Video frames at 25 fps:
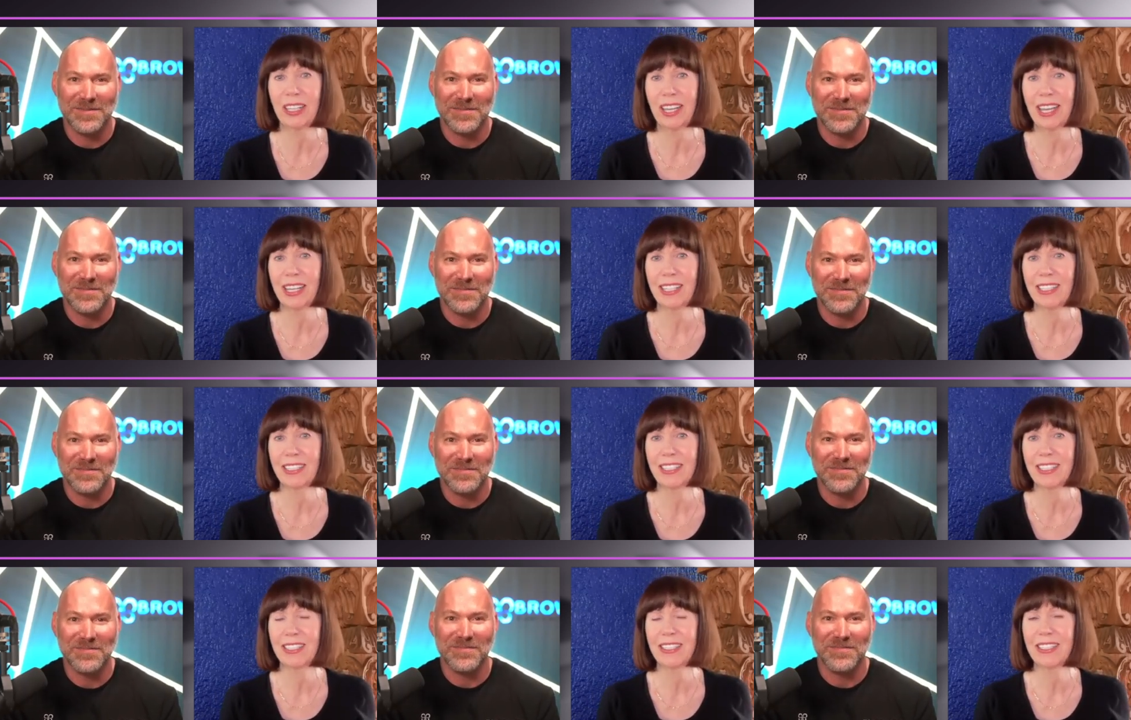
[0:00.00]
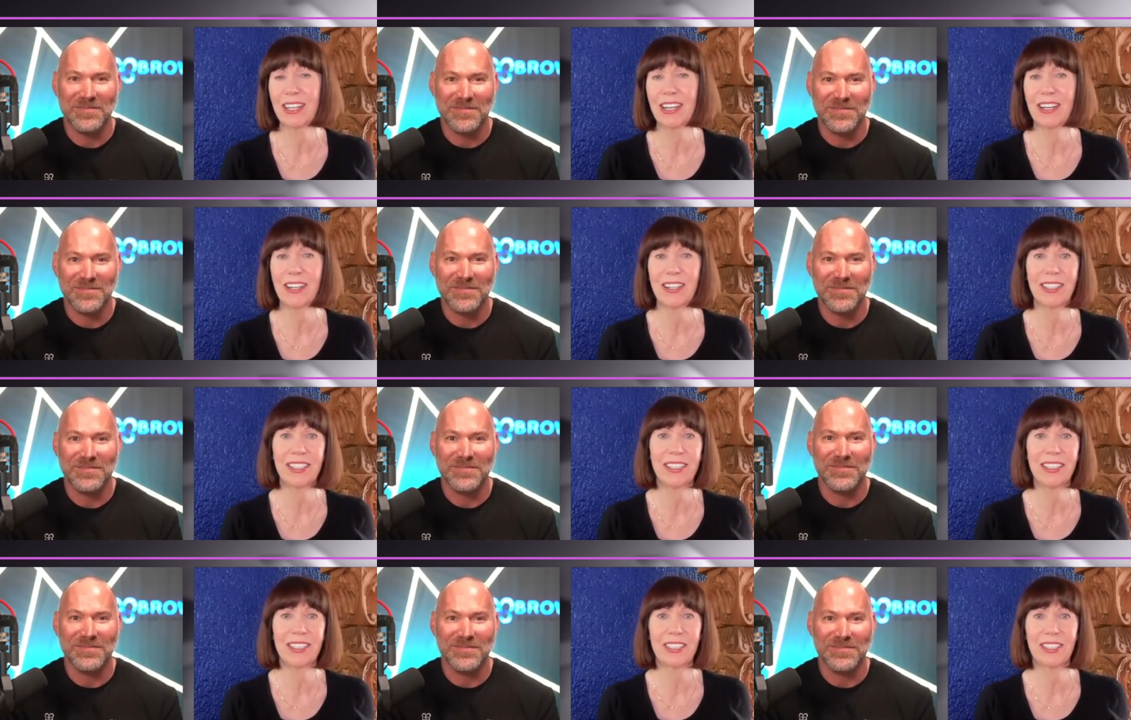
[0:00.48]

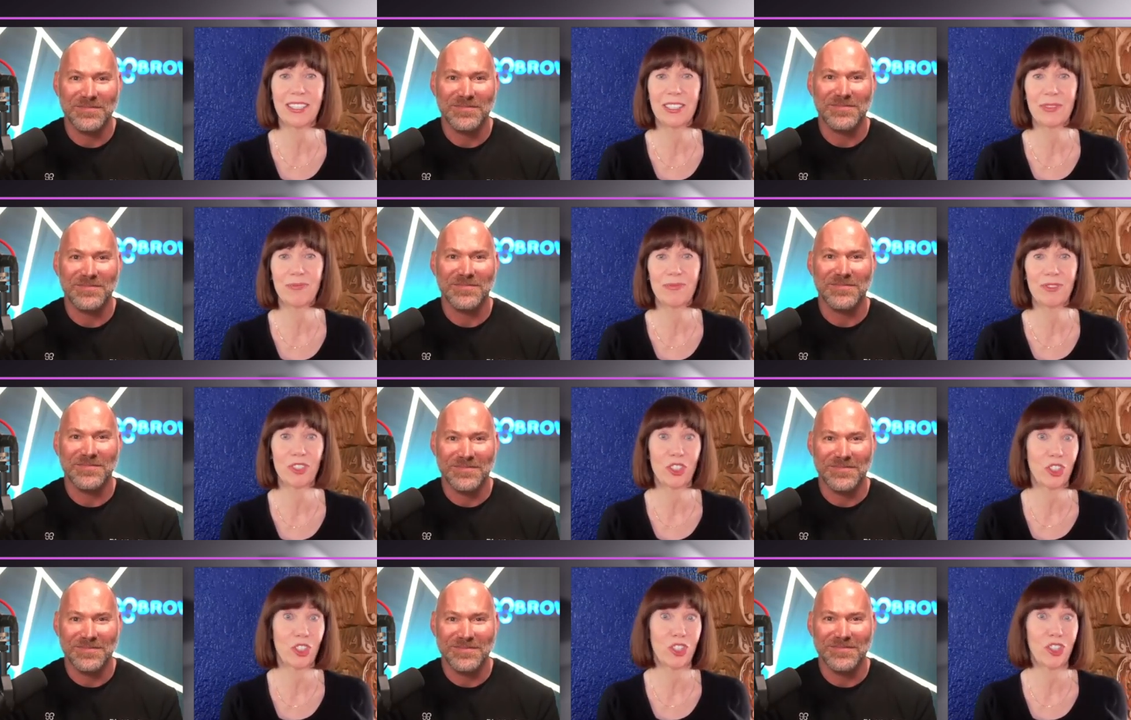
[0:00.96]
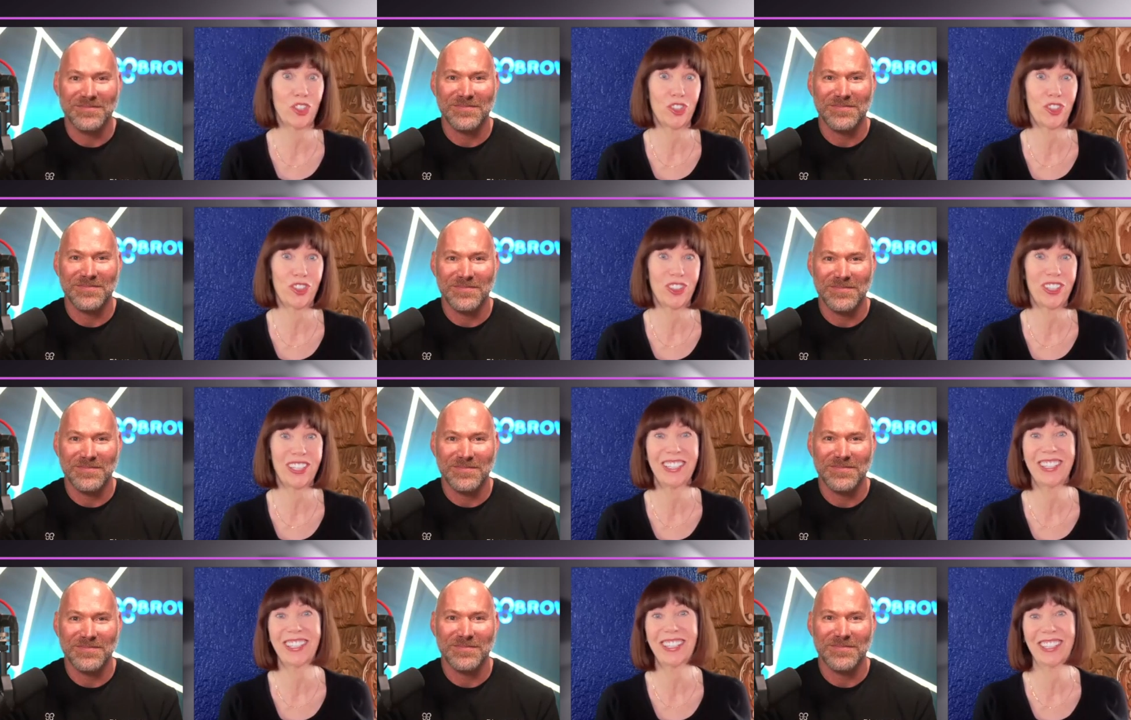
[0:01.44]
Speaker 1: exercise,
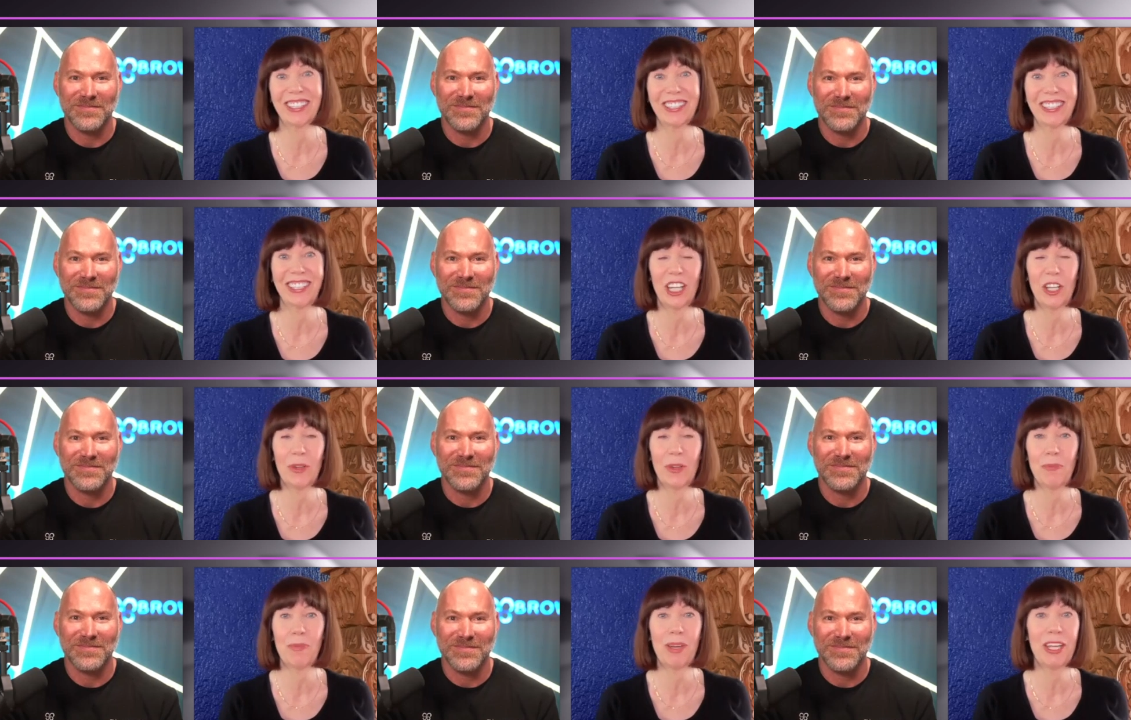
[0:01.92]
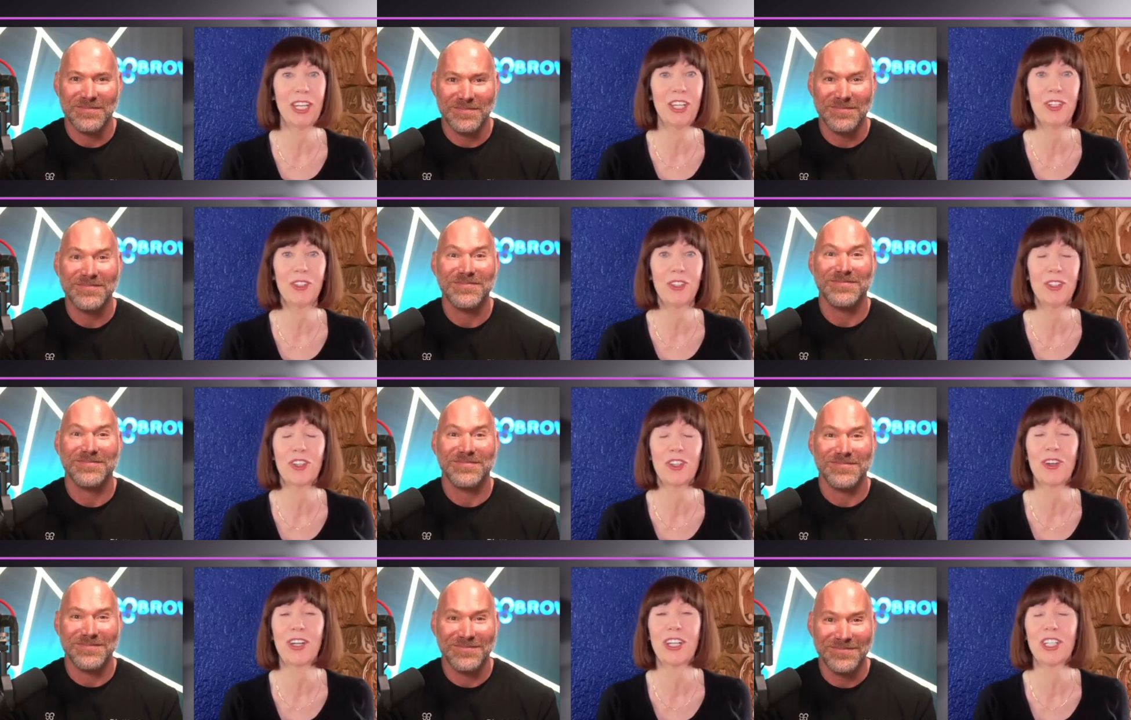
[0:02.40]
surgery, and, and many
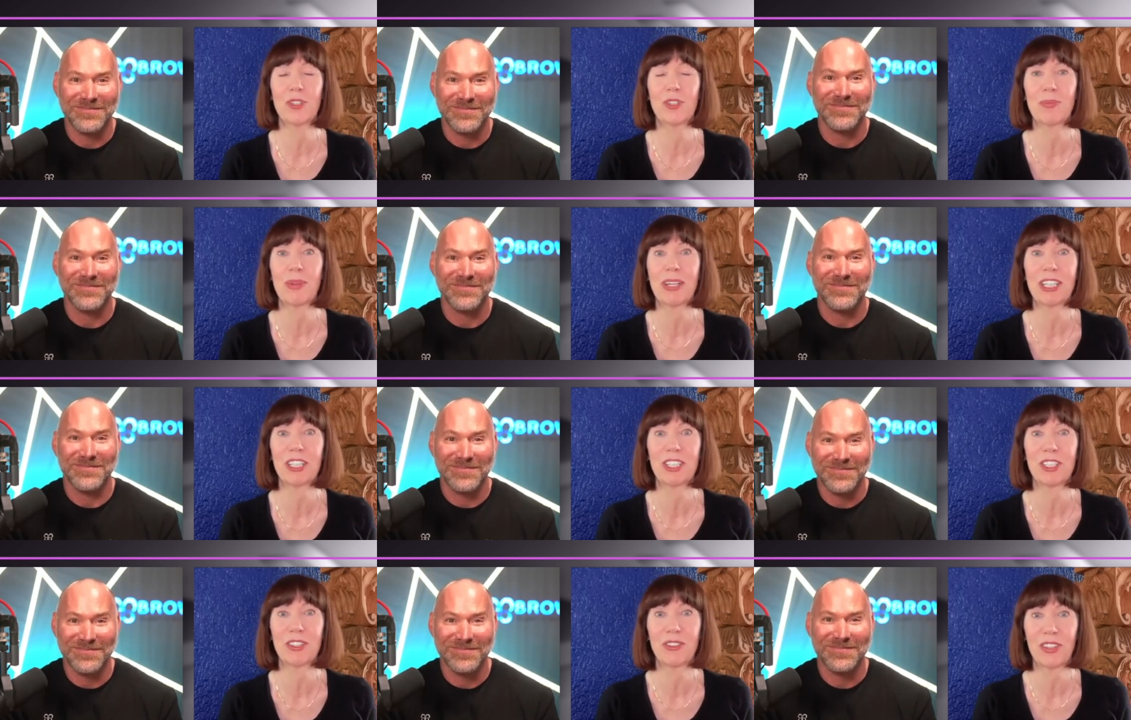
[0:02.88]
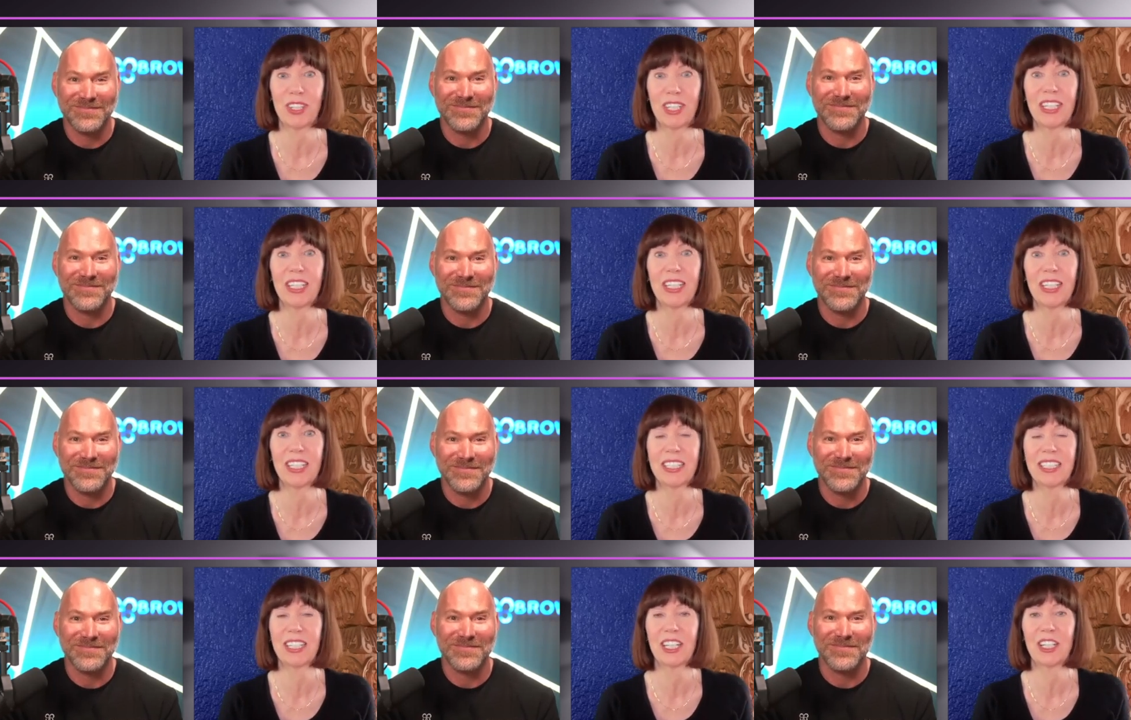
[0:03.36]
other aspects of
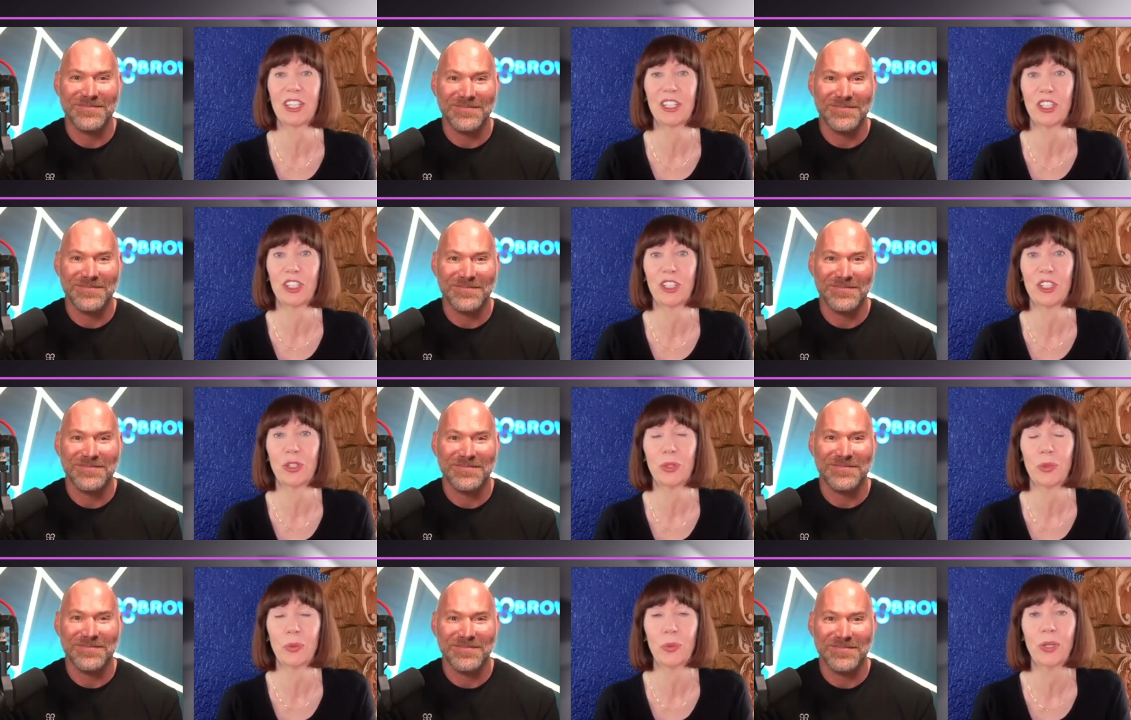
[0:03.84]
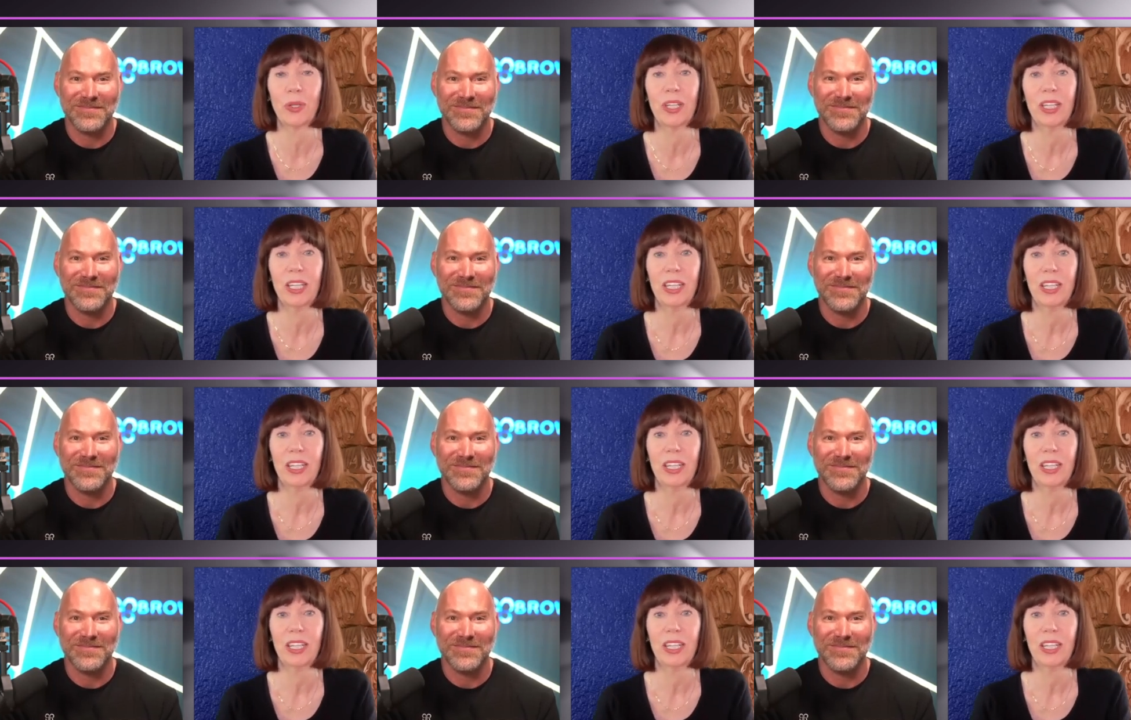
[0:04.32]
things that you,